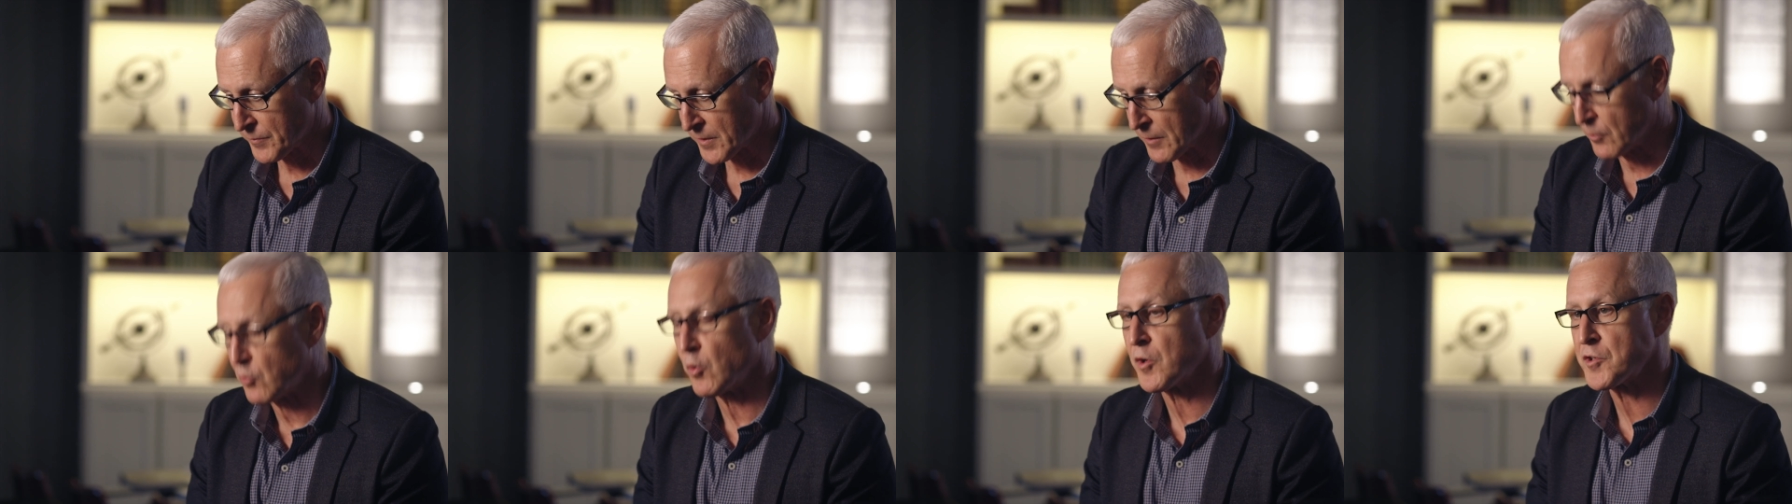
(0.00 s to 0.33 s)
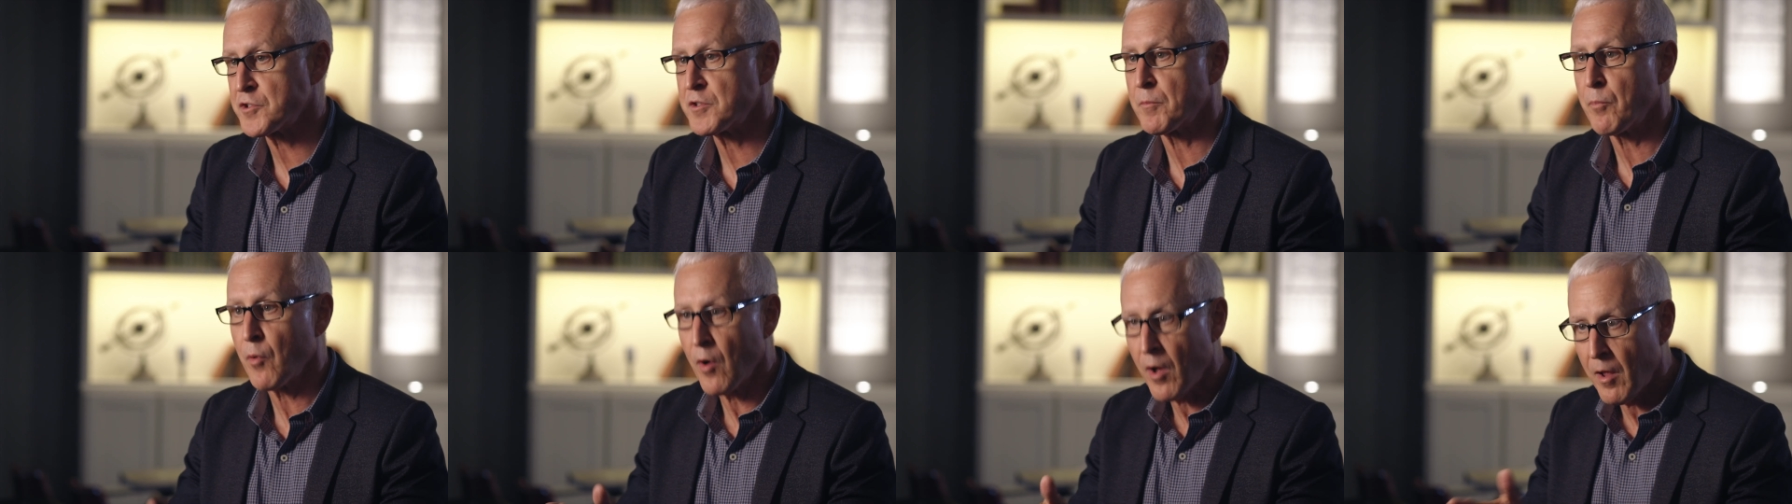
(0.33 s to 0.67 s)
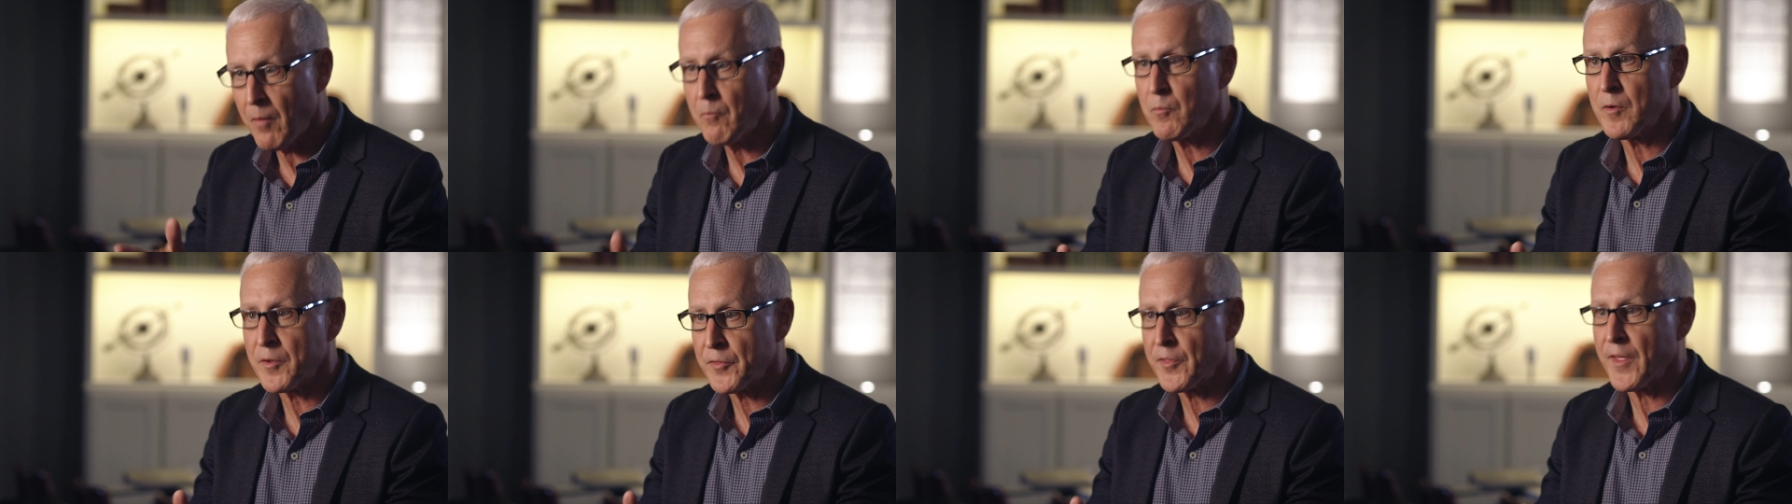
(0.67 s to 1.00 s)
of course, the
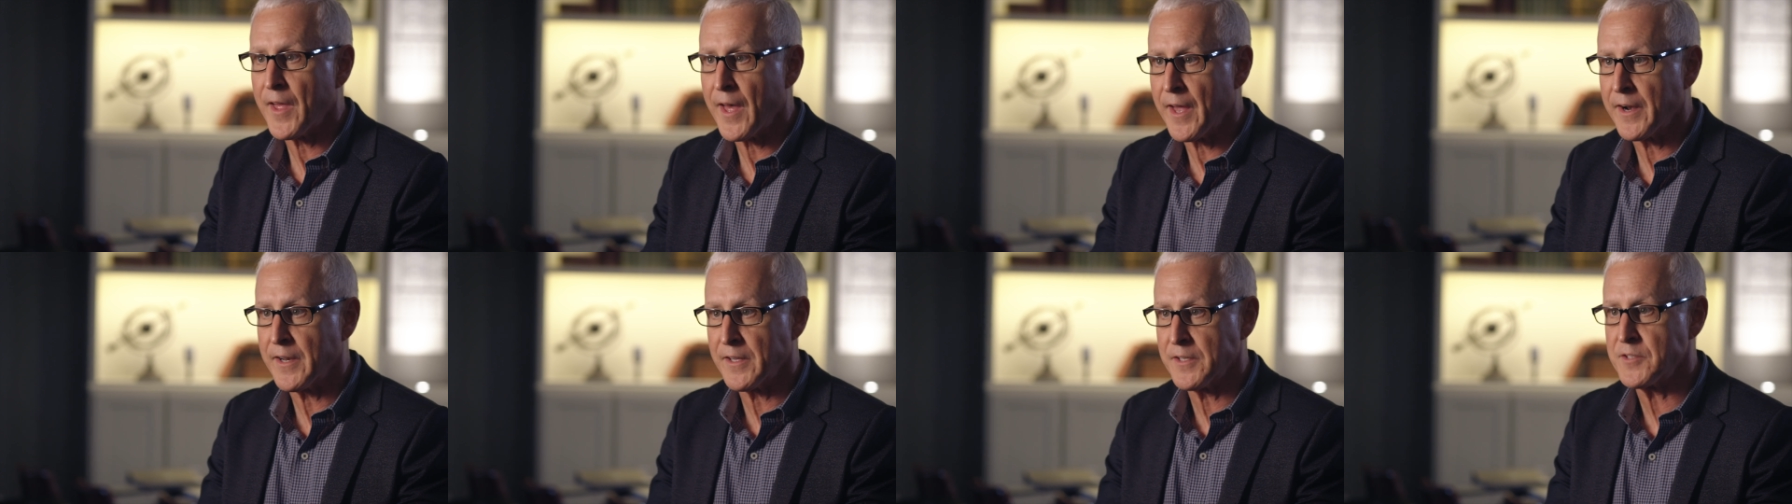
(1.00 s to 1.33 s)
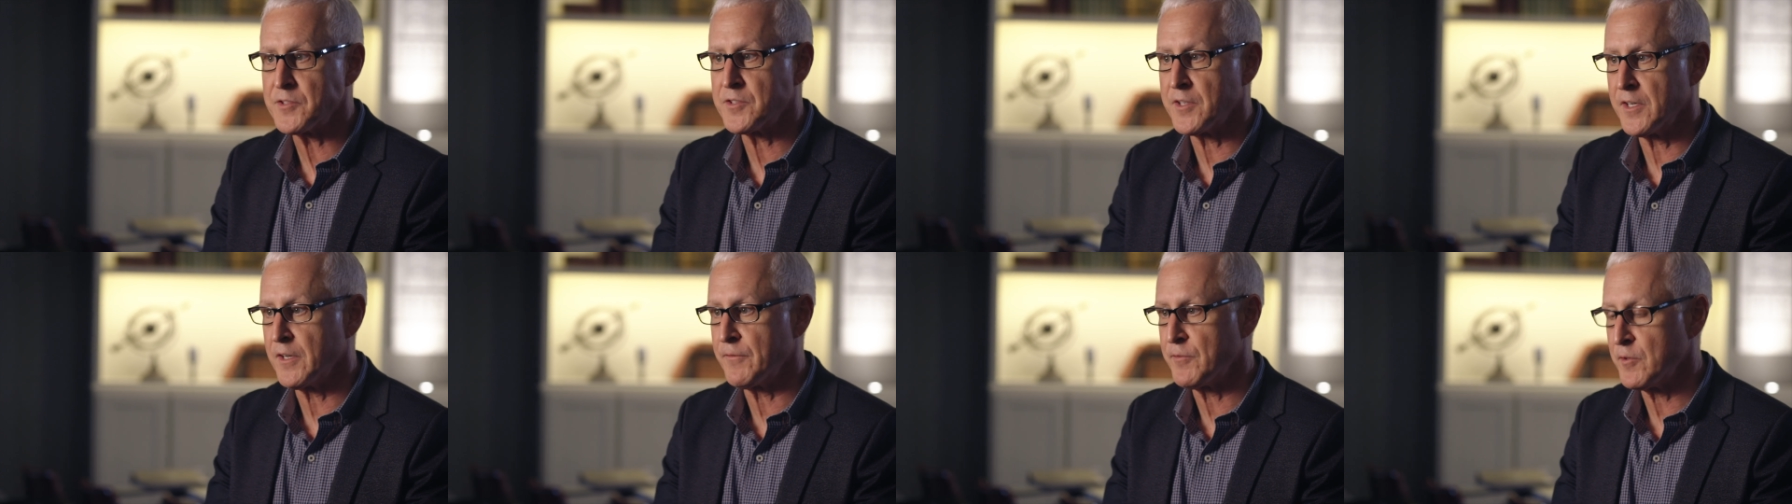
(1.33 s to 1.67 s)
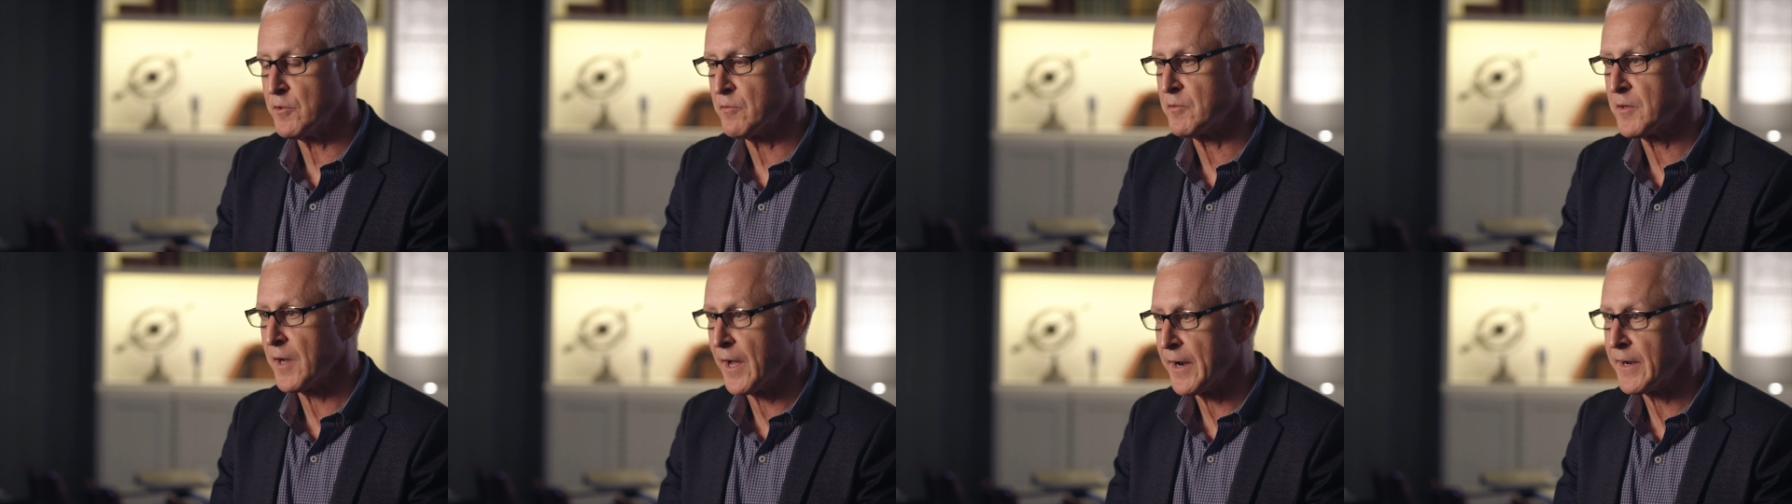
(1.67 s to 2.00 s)
problem with that is that if
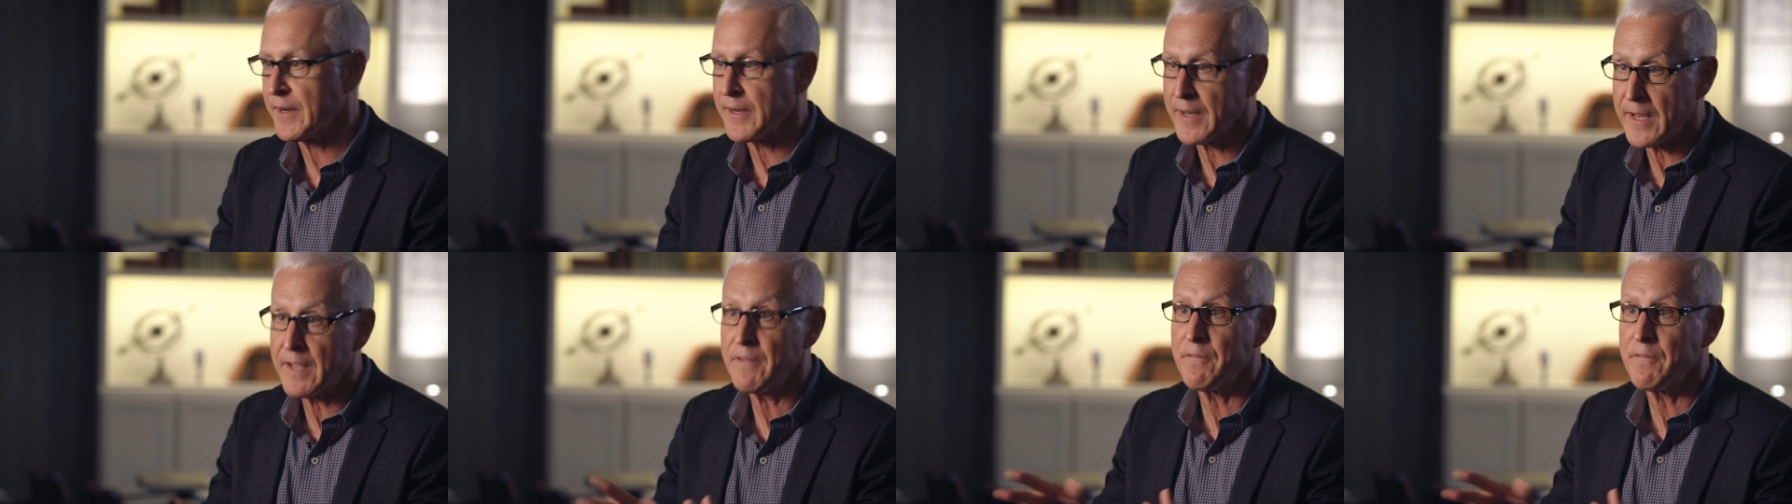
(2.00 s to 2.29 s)
you've got an